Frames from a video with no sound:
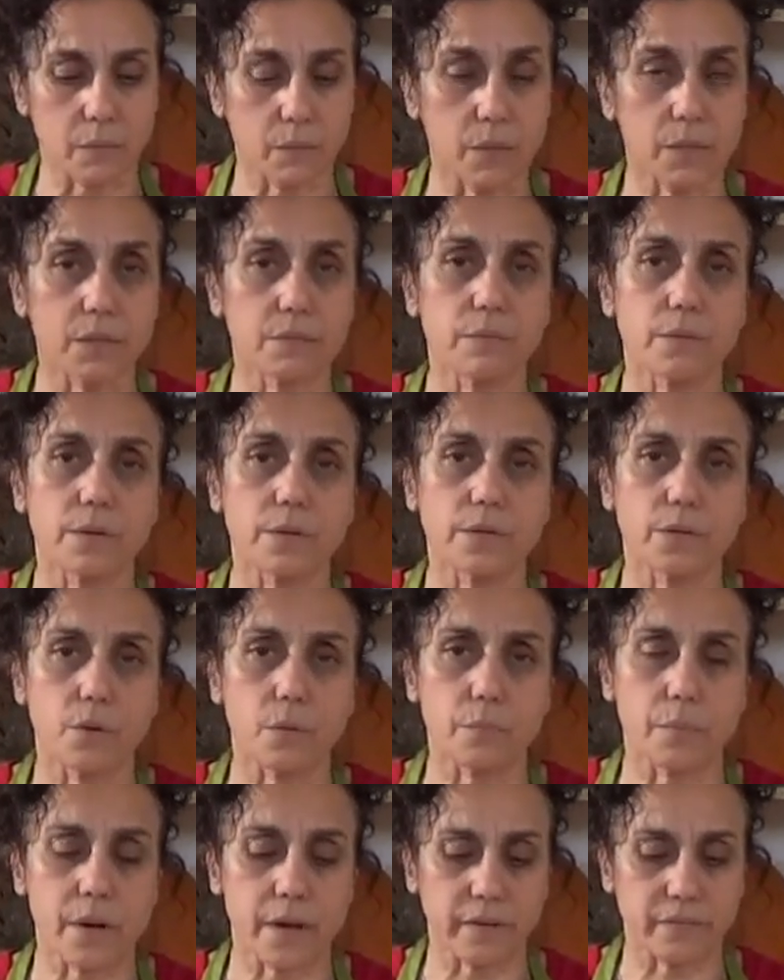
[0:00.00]
whatever
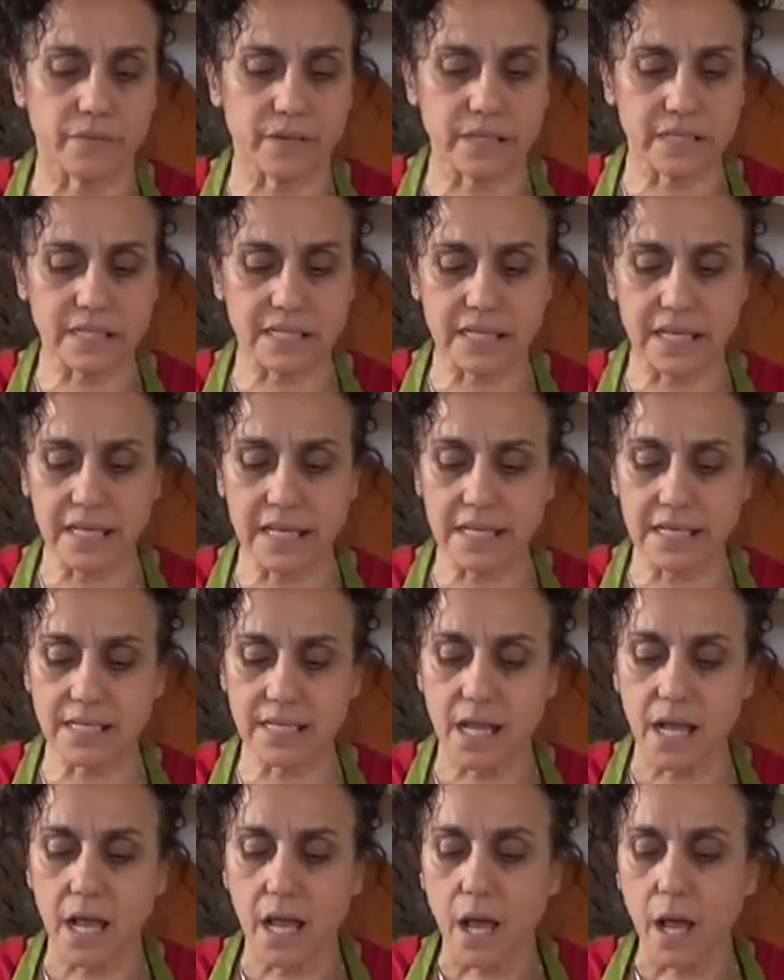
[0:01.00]
your breakfast
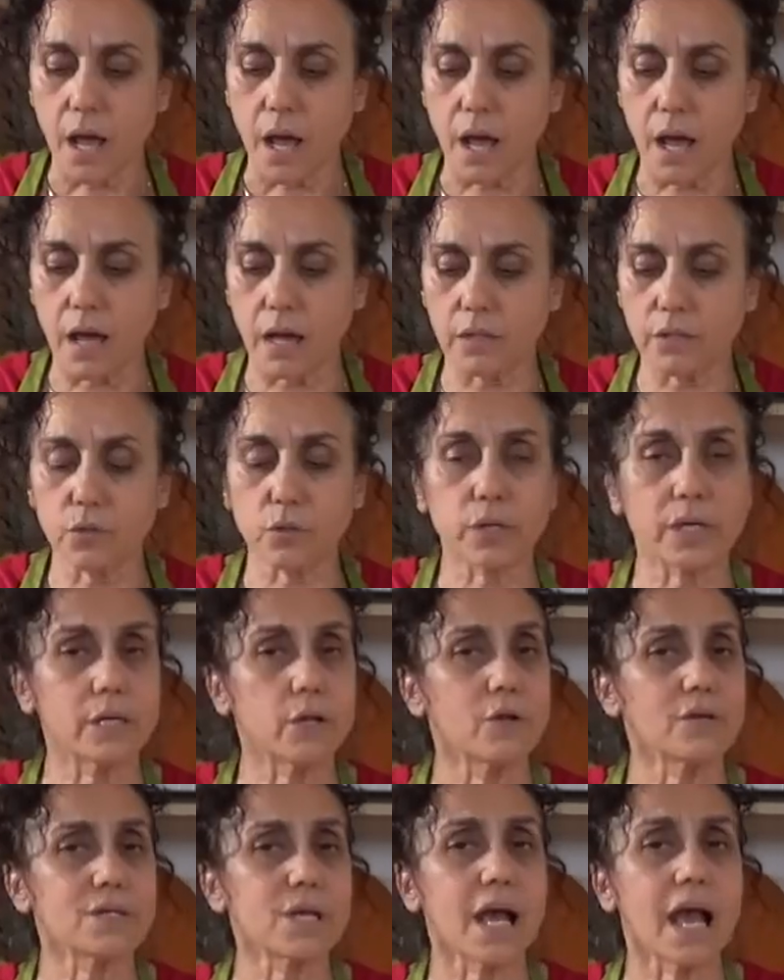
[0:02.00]
is. You
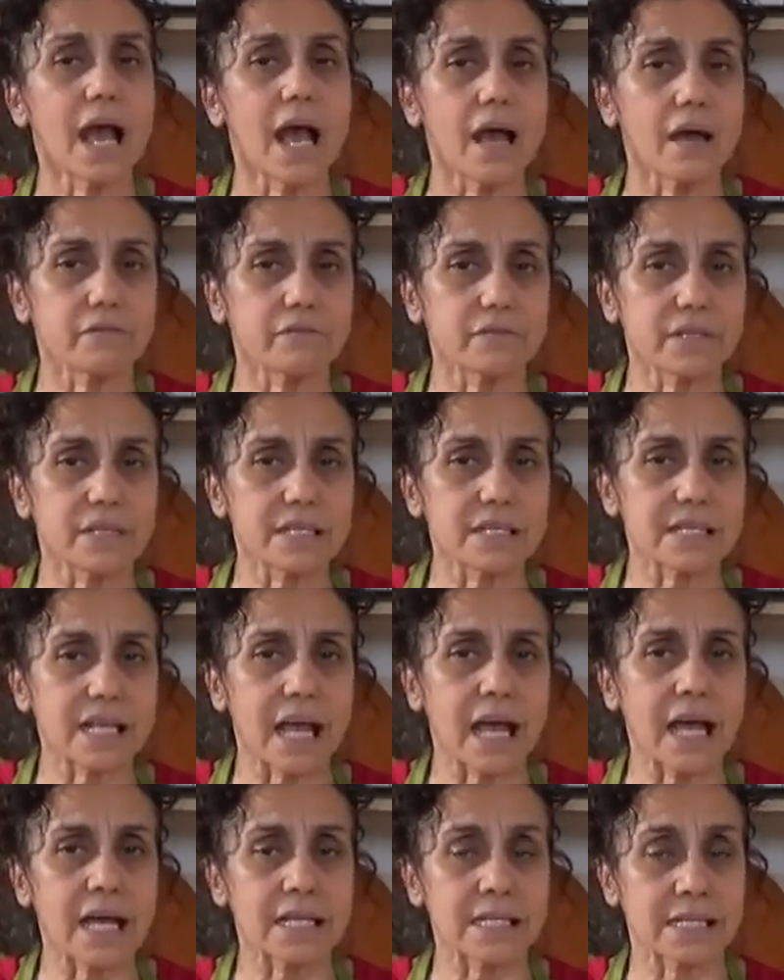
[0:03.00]
can also have this
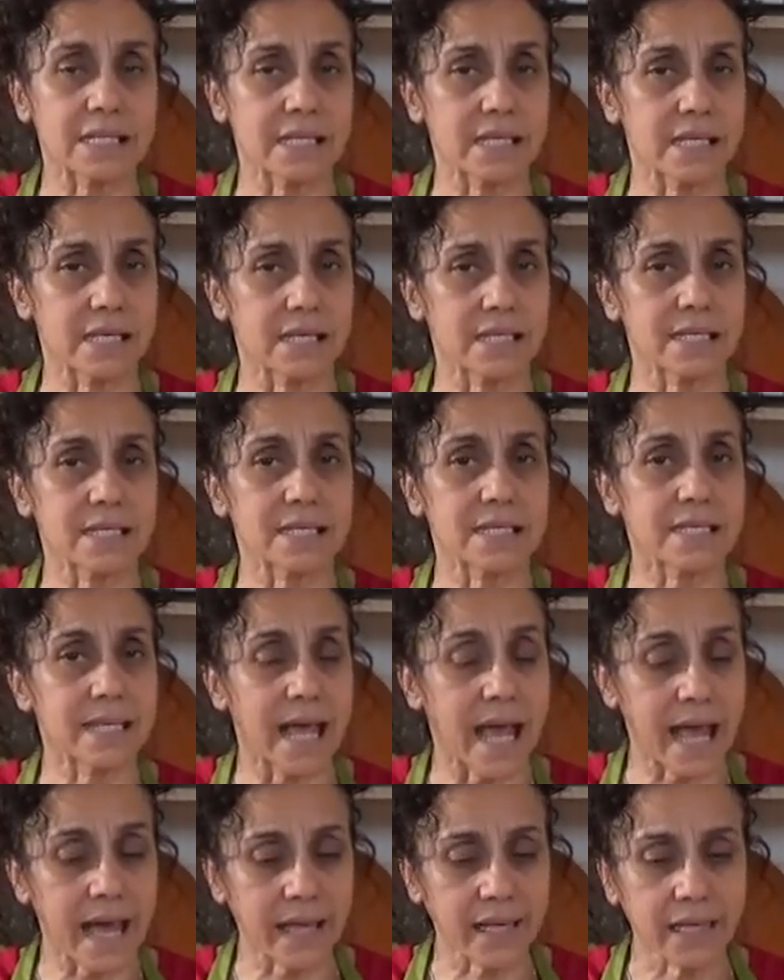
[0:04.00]
as a
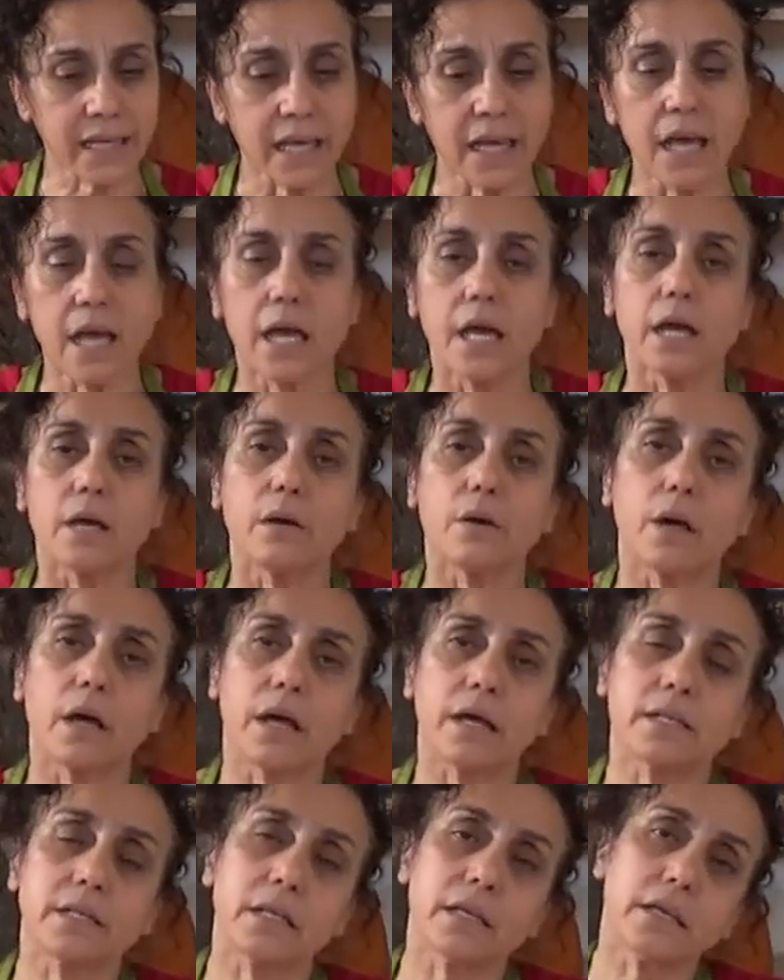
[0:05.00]
snack.
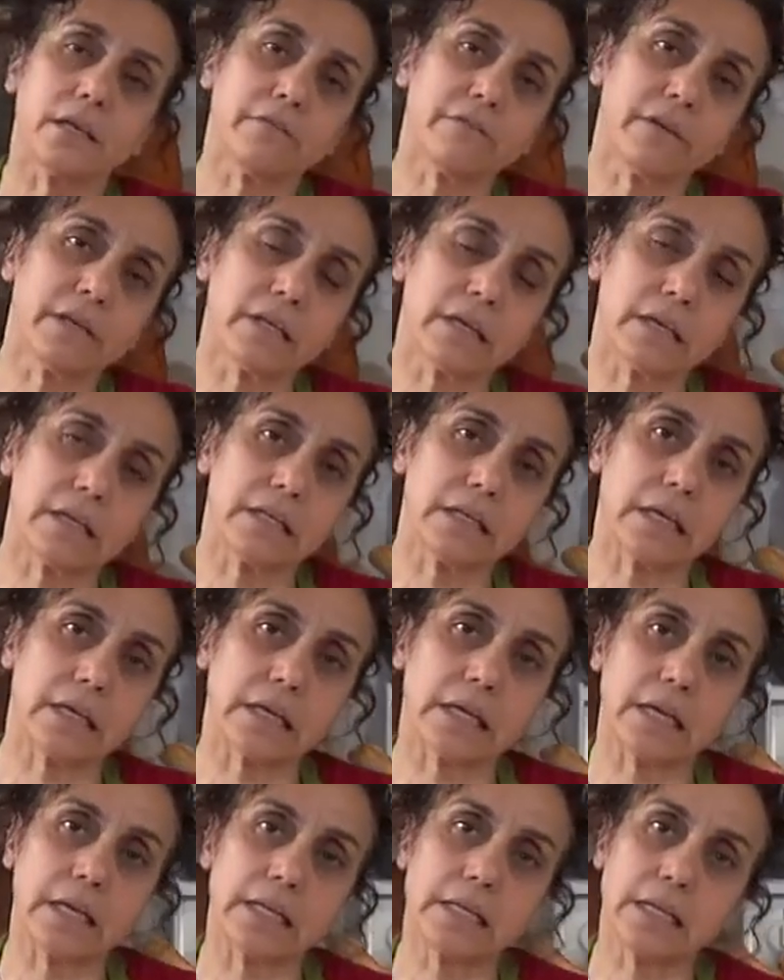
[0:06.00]
And
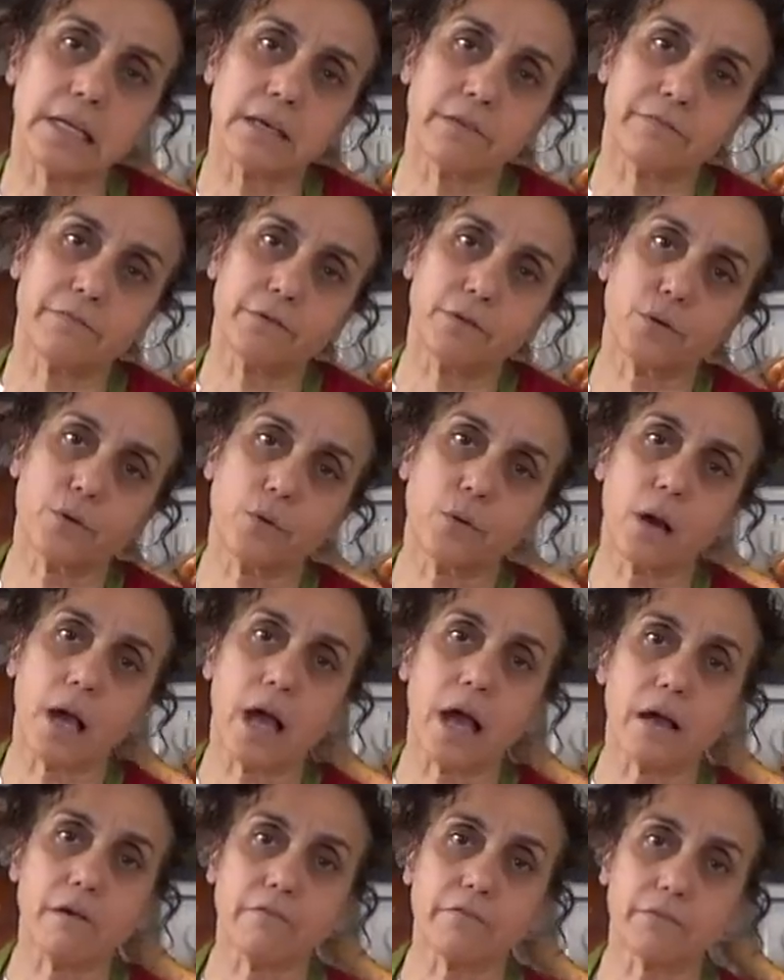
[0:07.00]
again, if you
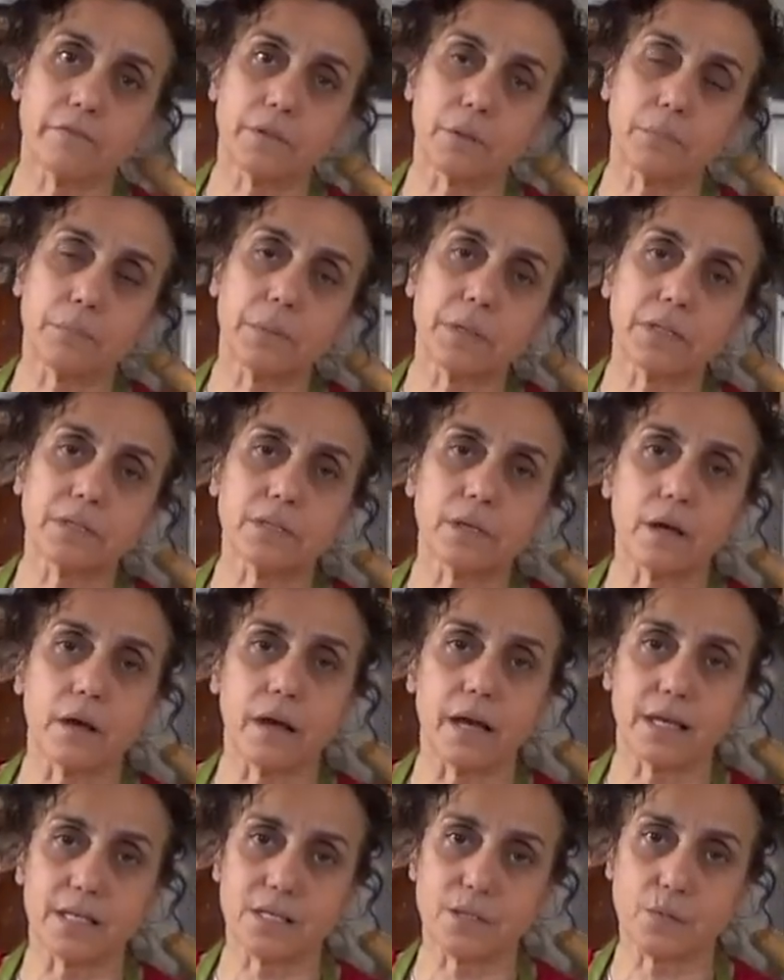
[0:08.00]
have the Pitta
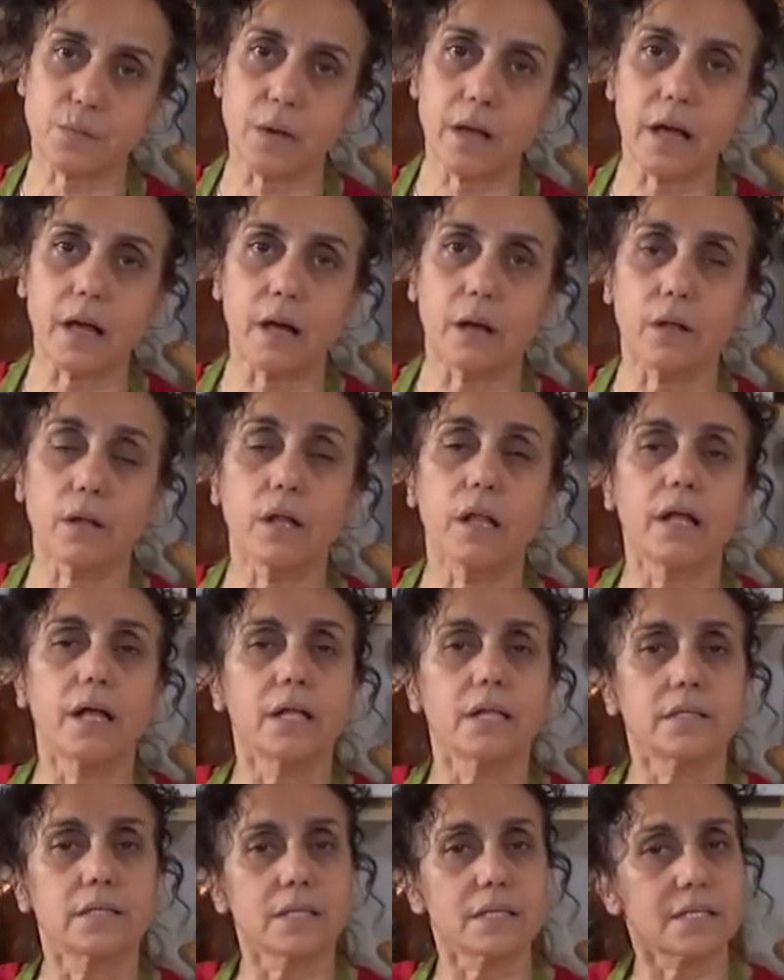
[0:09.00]
as well,
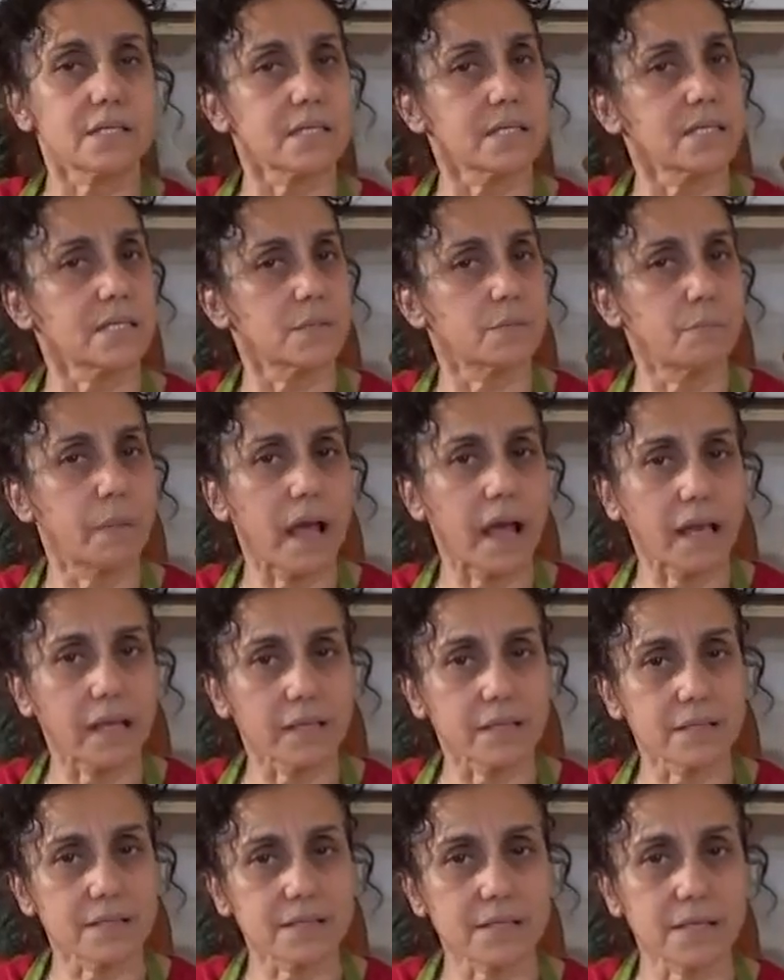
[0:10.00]
this is
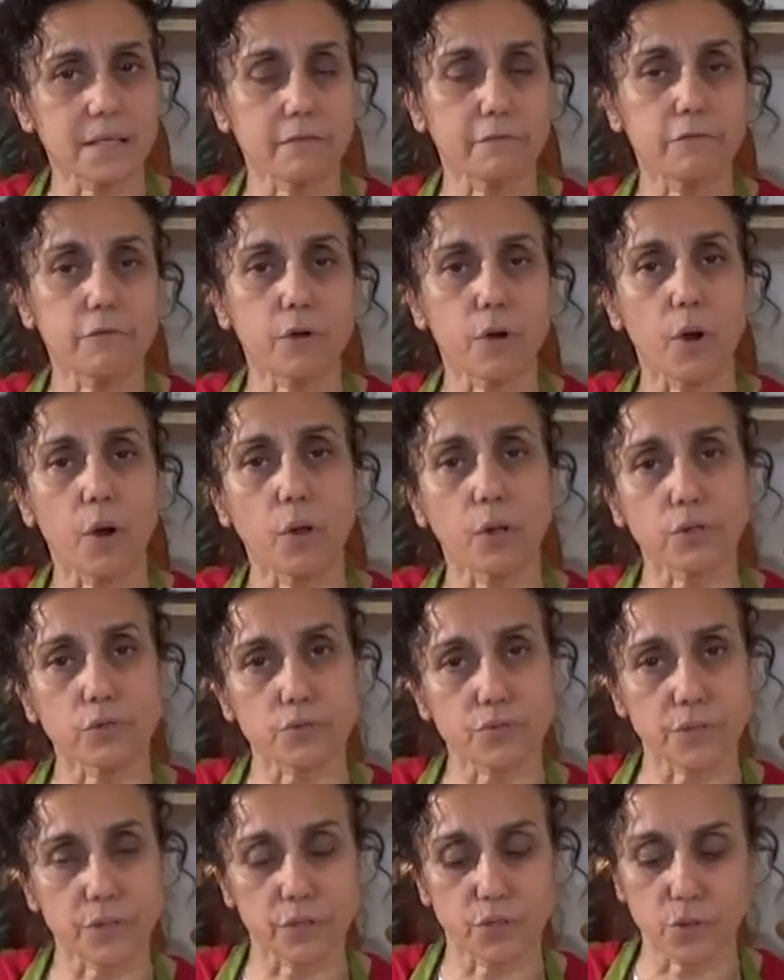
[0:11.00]
balancing for all
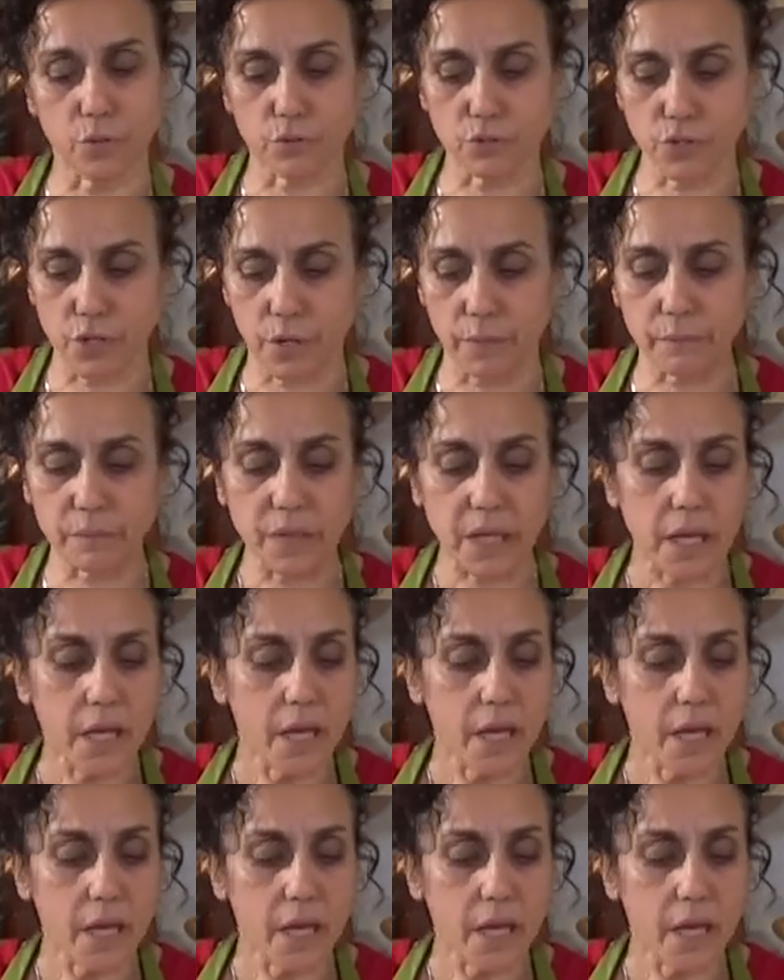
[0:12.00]
three dosha.